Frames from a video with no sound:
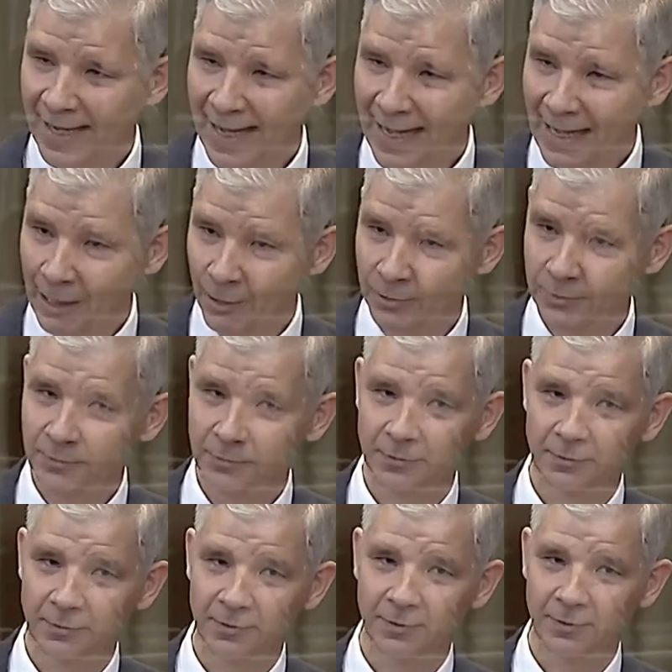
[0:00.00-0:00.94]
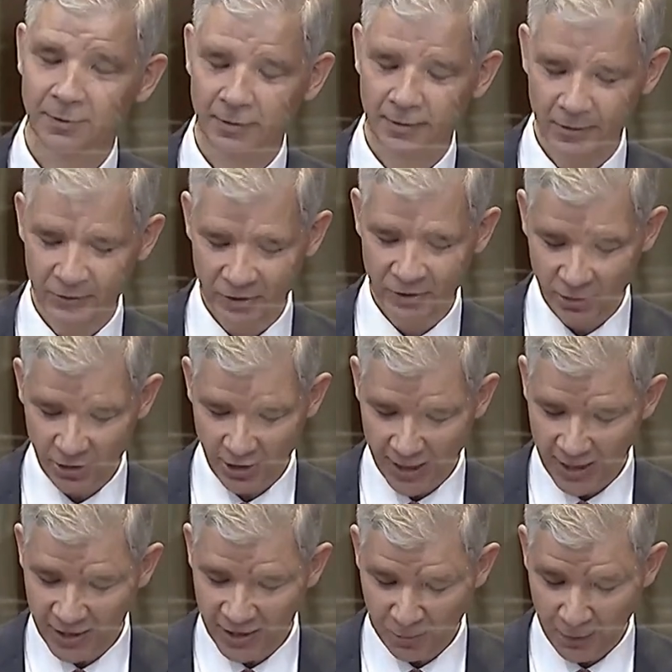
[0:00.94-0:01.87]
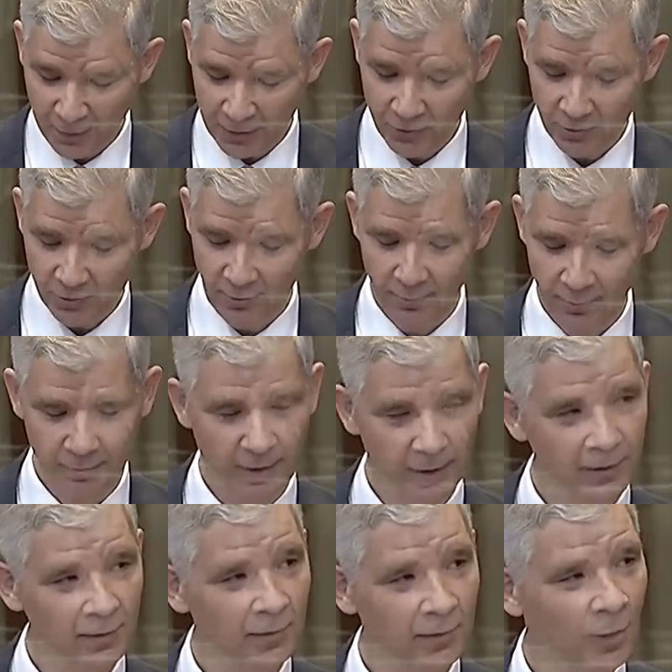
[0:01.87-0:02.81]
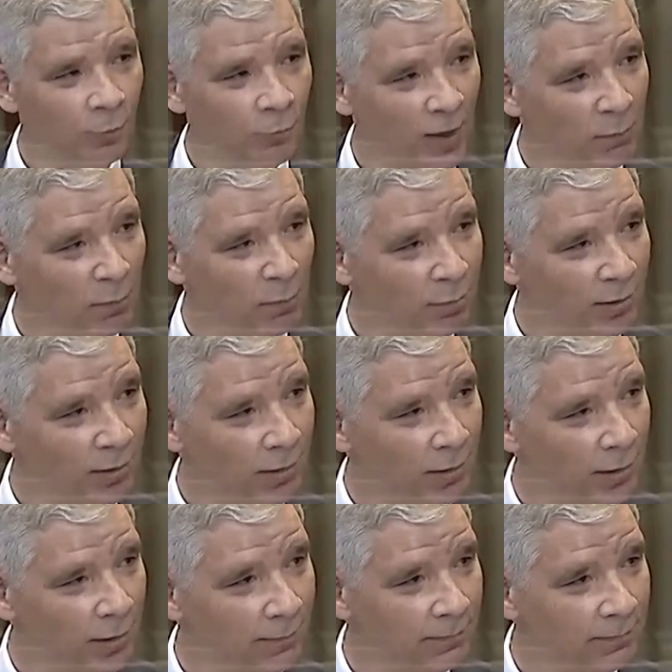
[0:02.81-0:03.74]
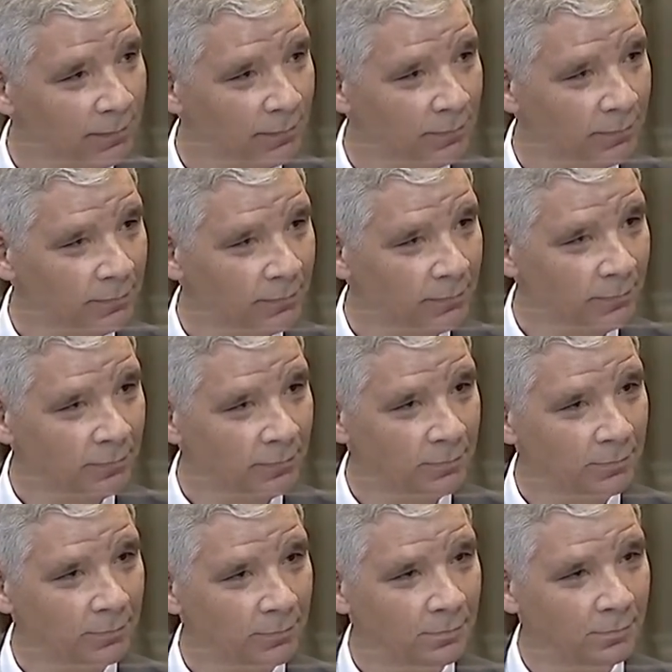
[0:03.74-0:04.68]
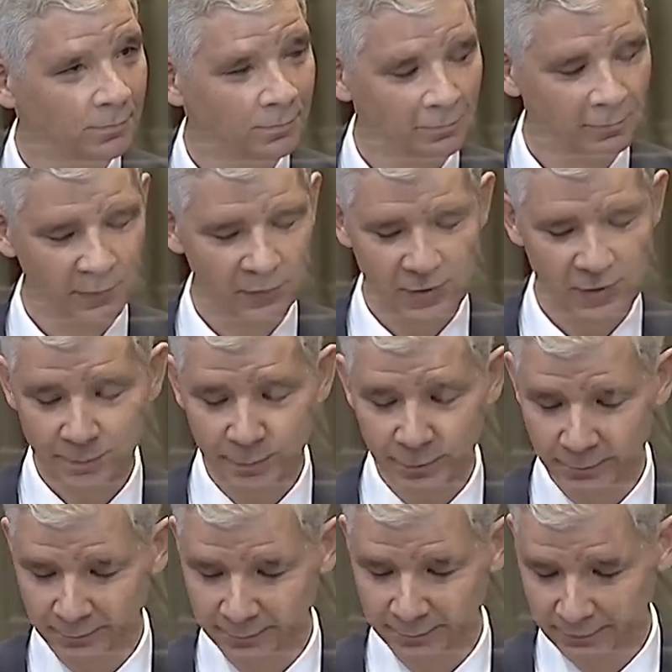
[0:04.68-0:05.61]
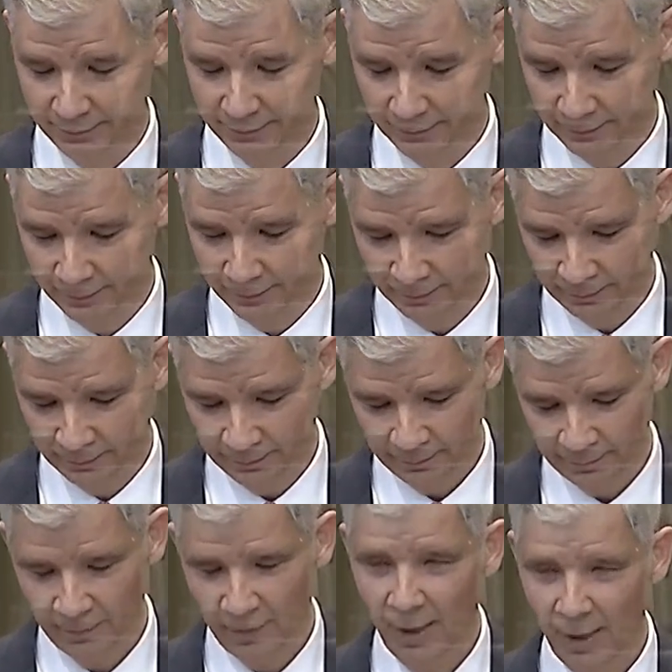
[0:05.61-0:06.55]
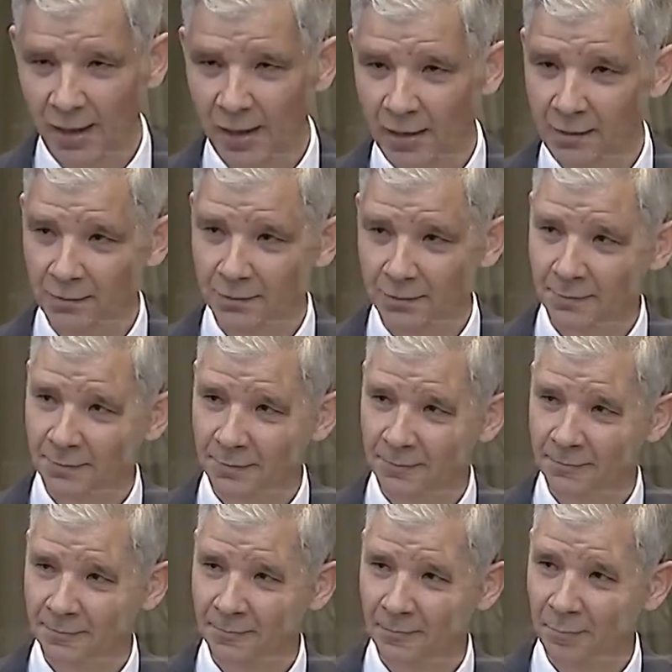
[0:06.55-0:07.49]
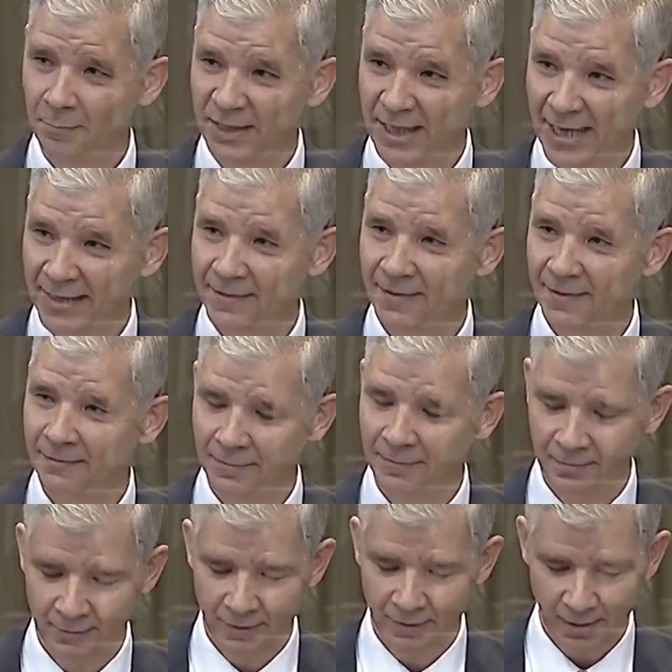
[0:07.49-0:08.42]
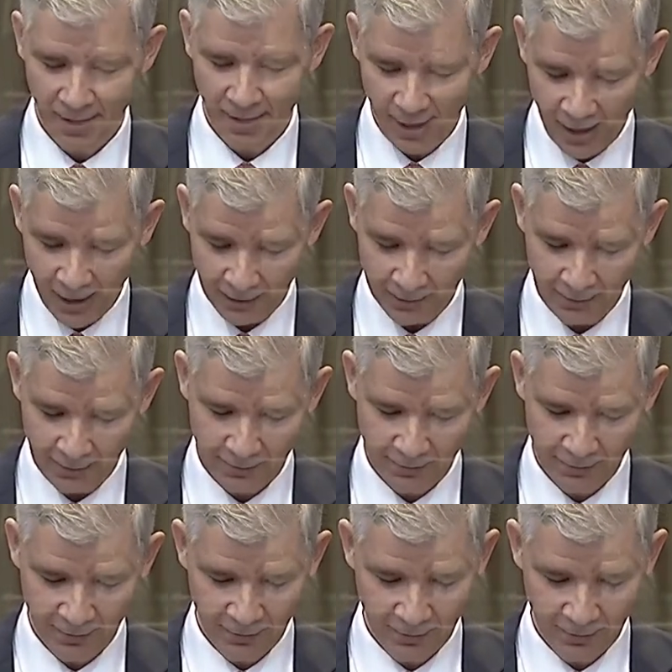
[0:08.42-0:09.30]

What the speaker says: How does such hate speech threaten irreparable harm? Simple. Hate begets hate.